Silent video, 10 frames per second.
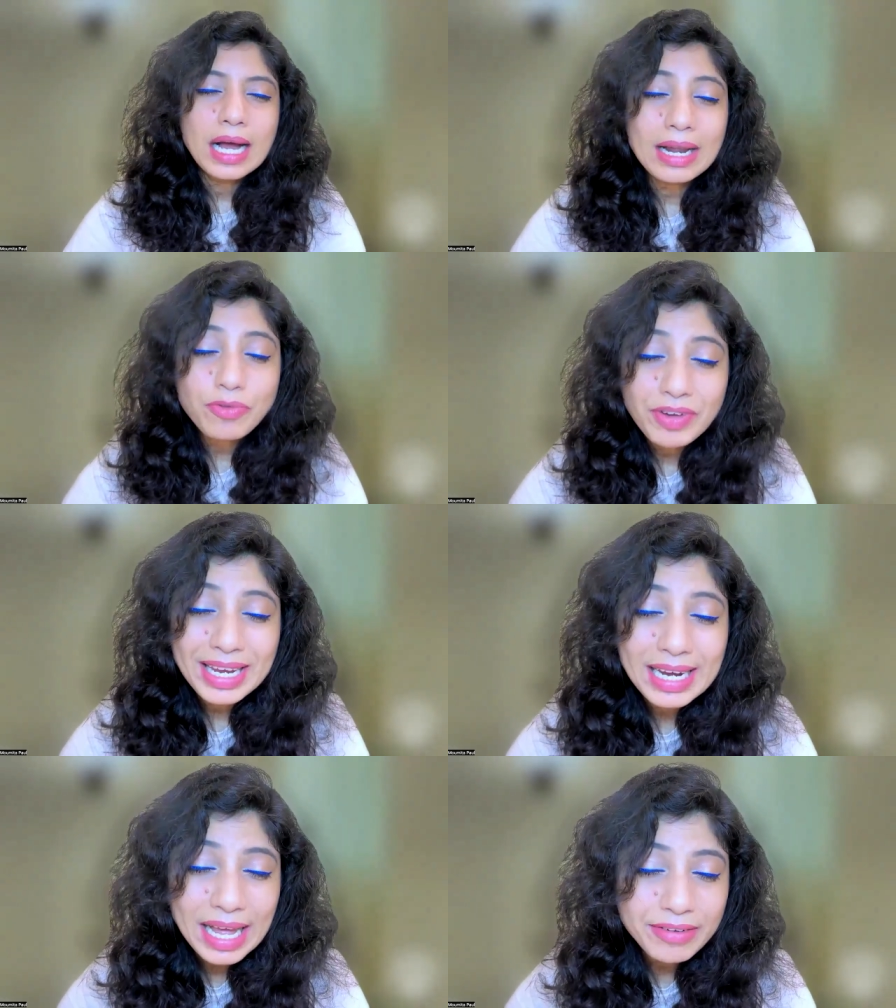And we
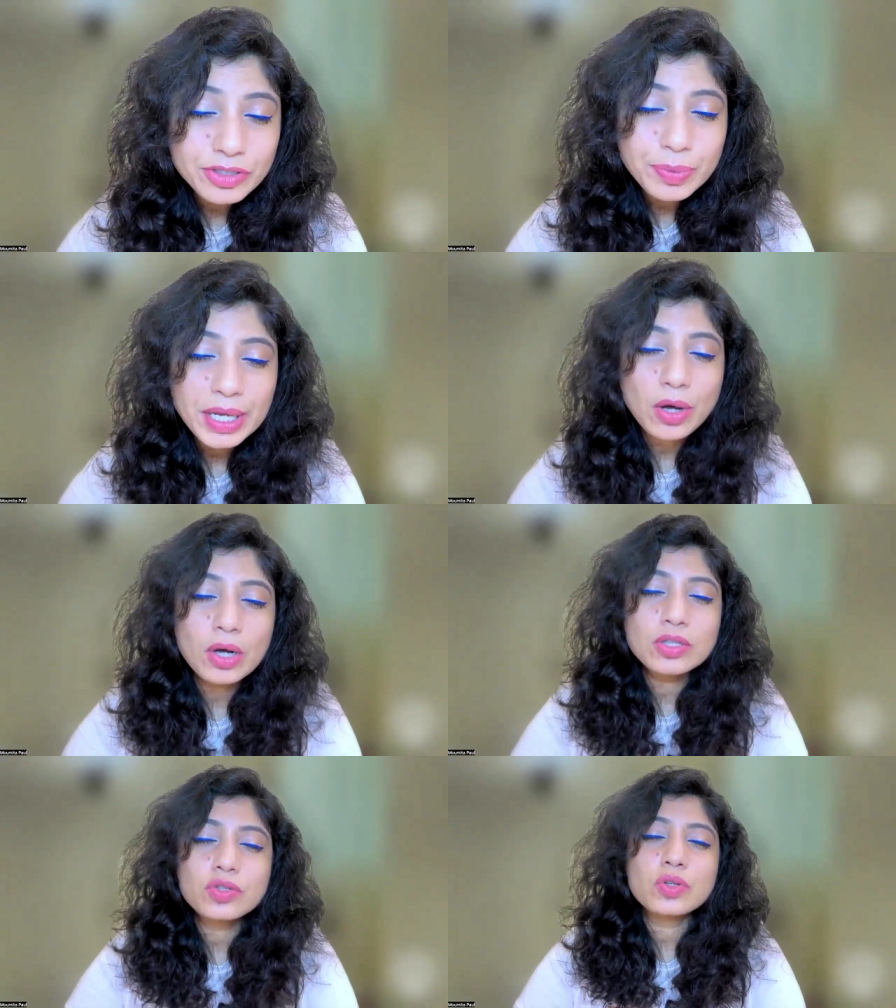left
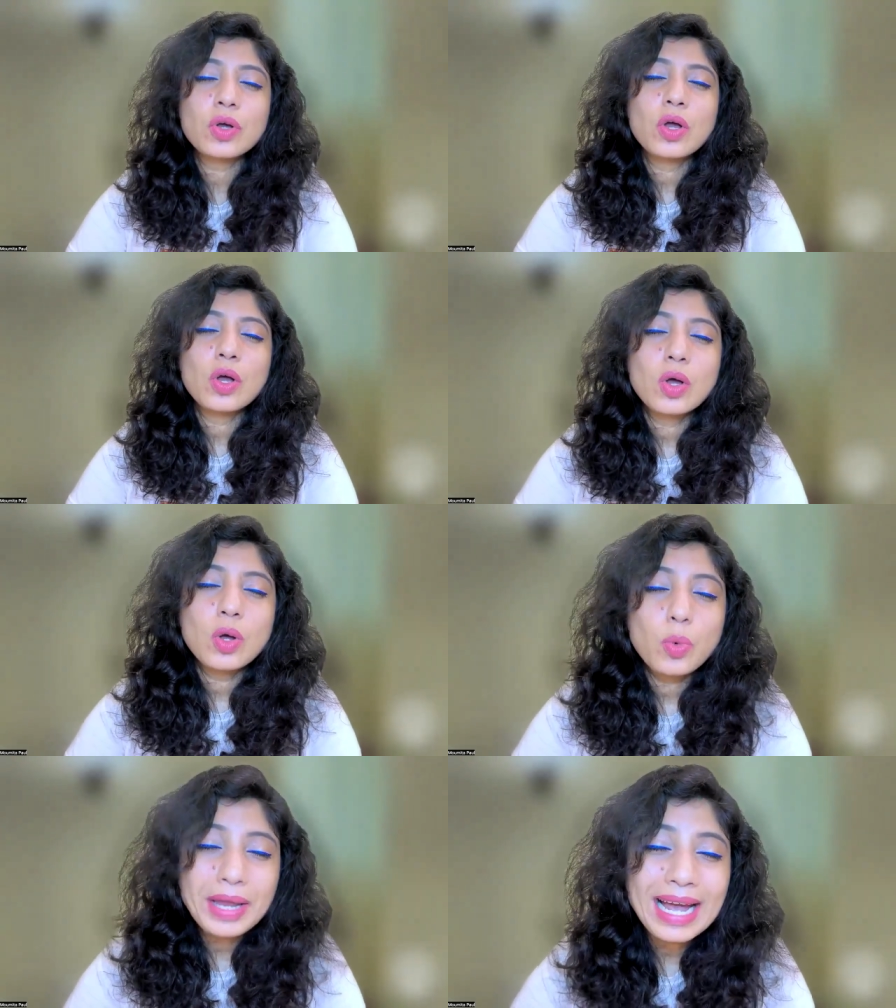because
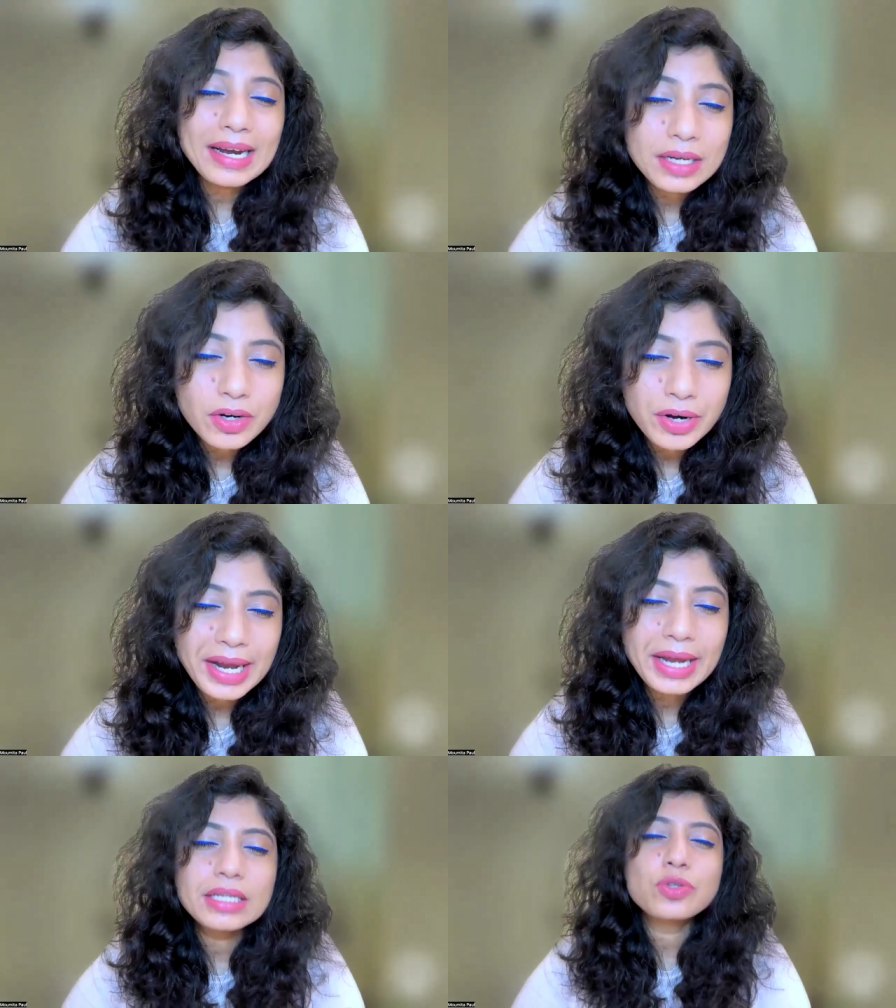we had
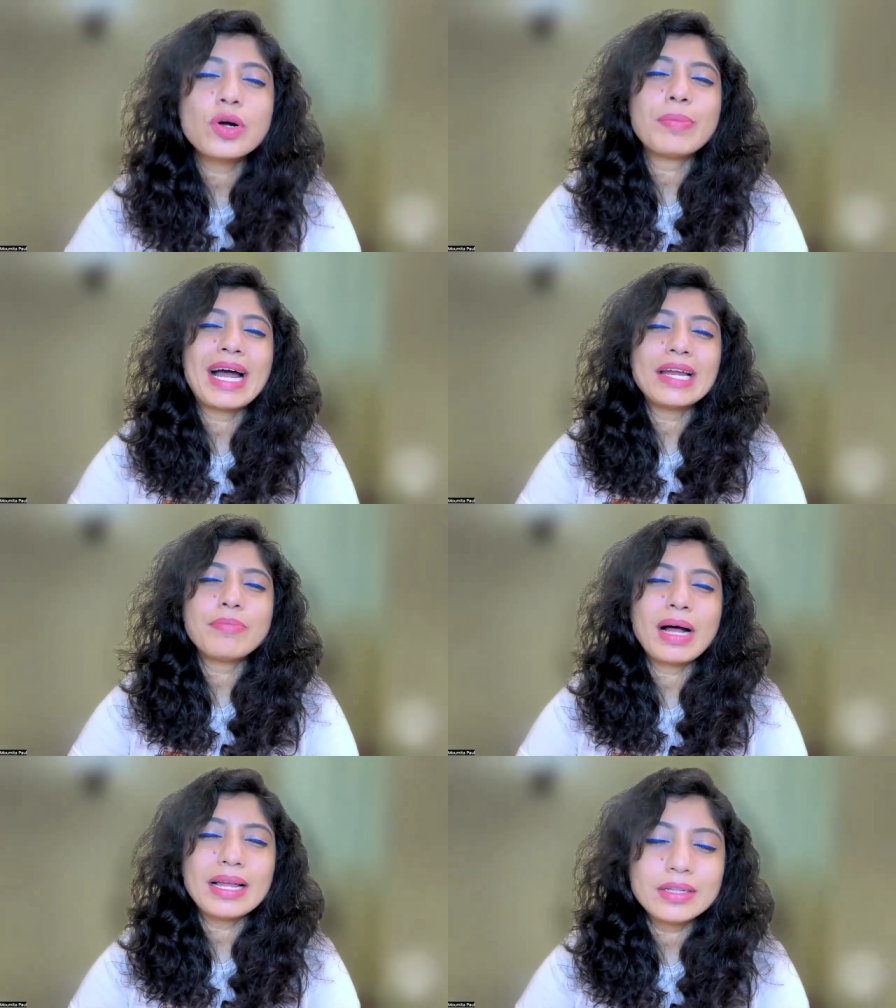agreed to abide
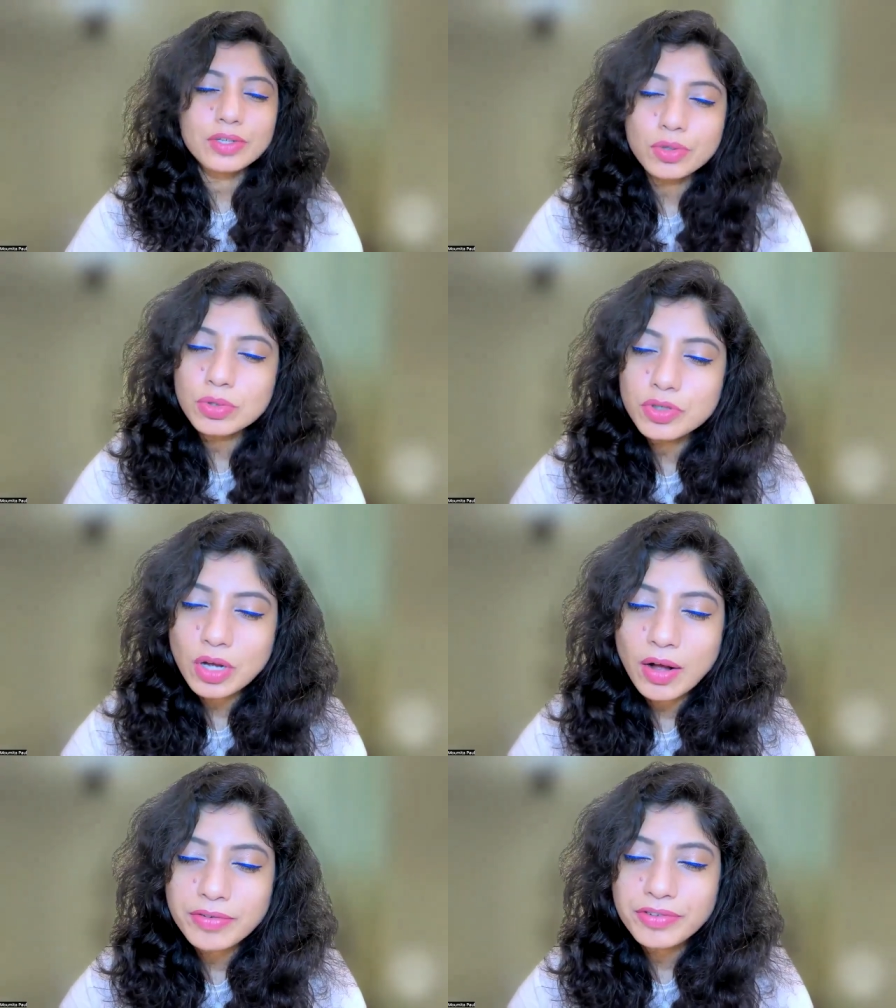by the rules
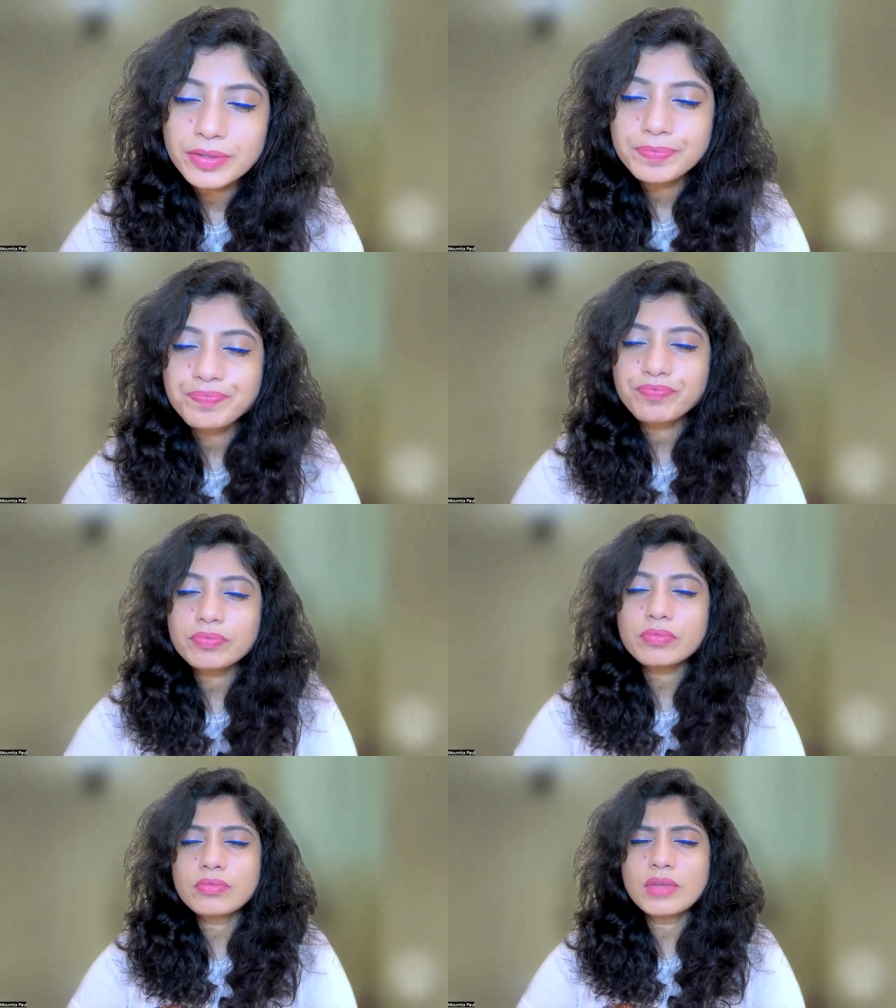of
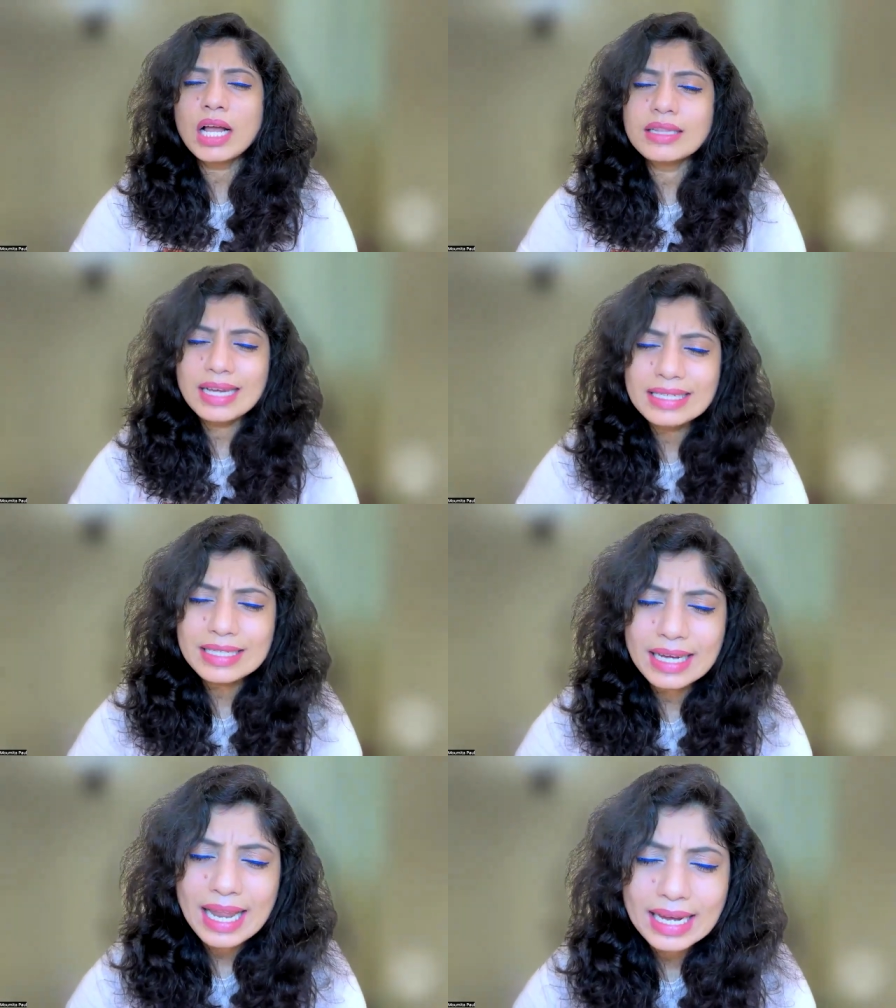the
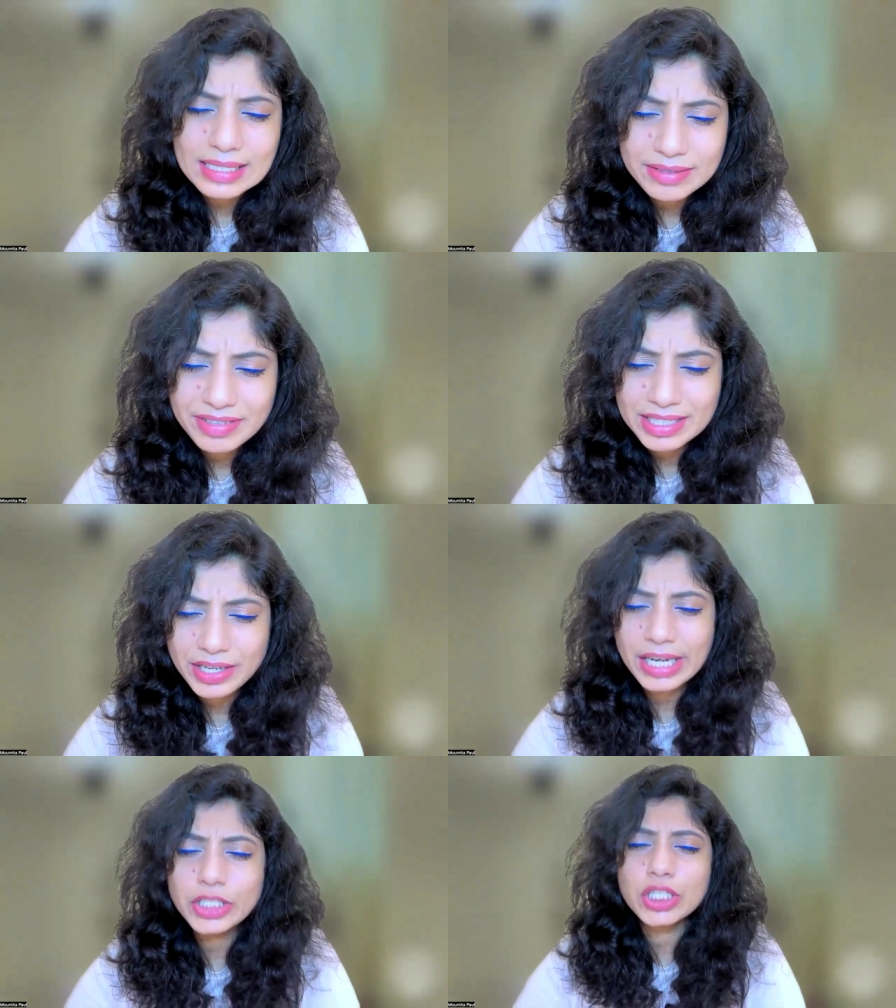Intergalactic
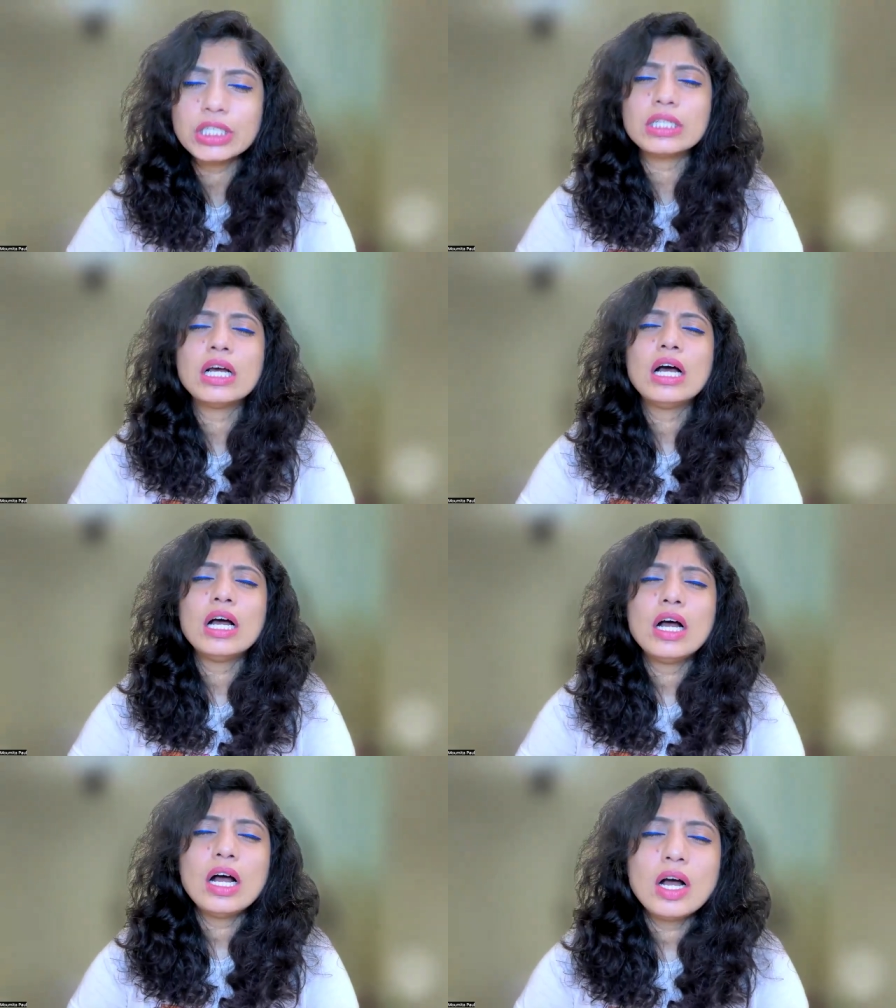Federation,
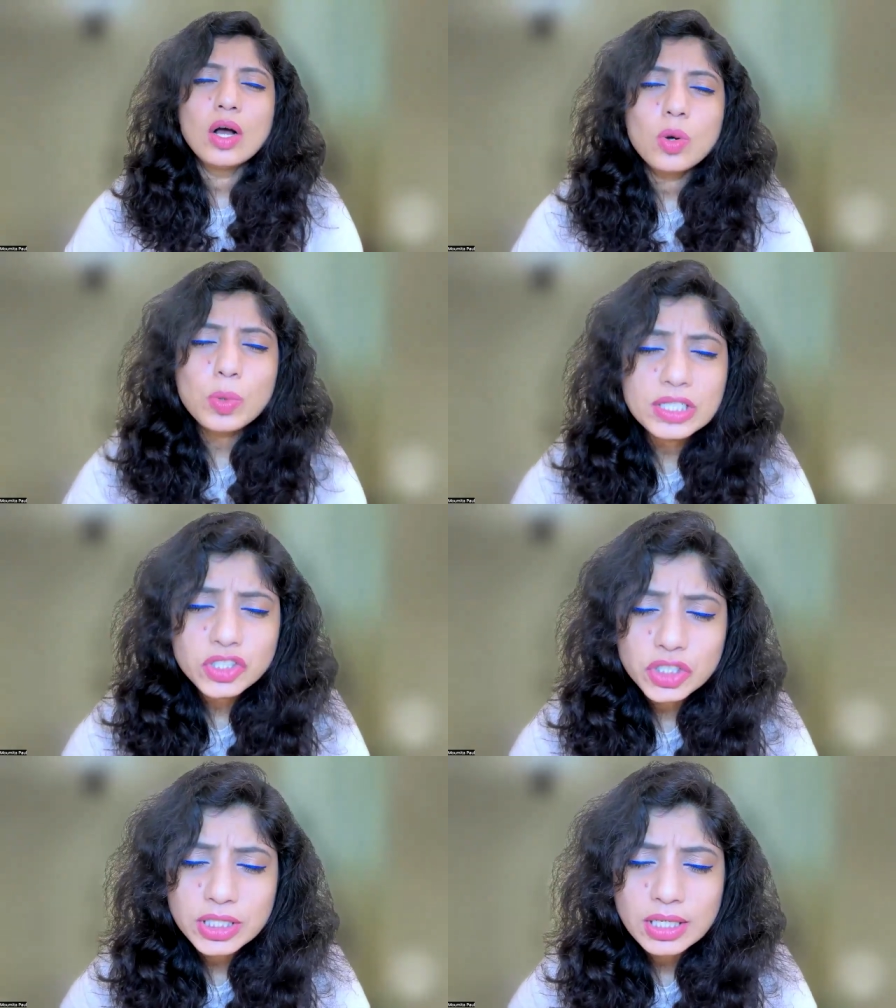
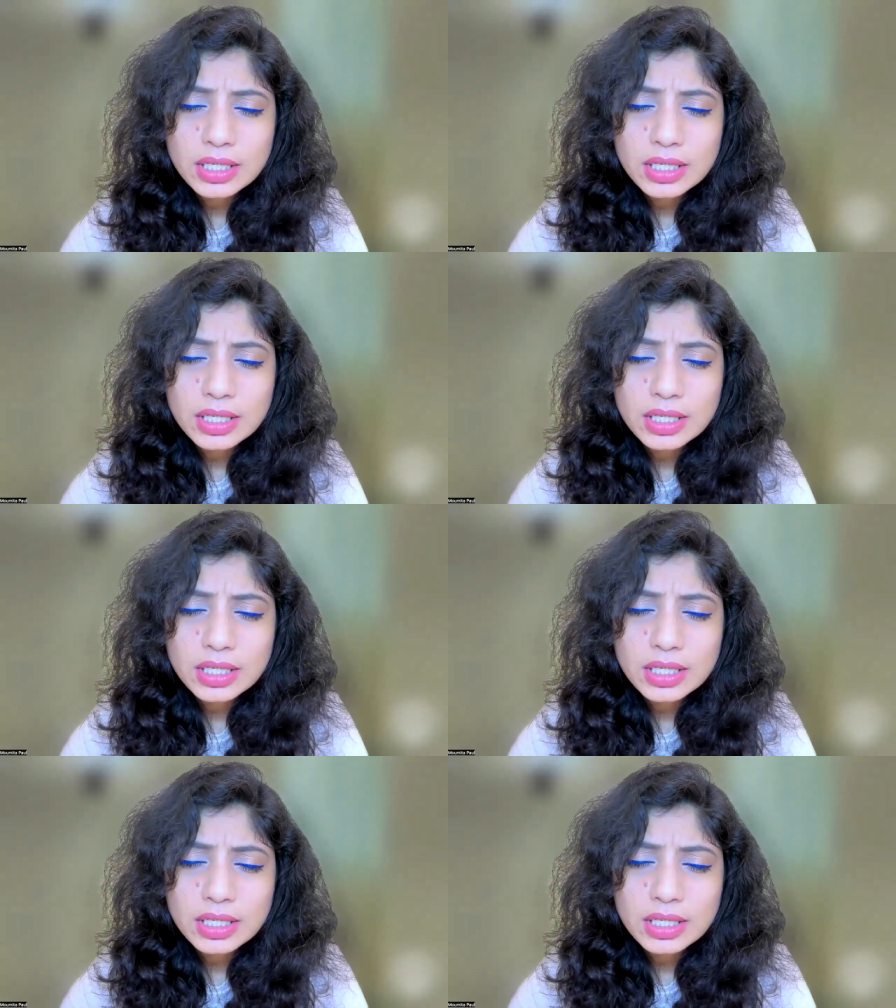which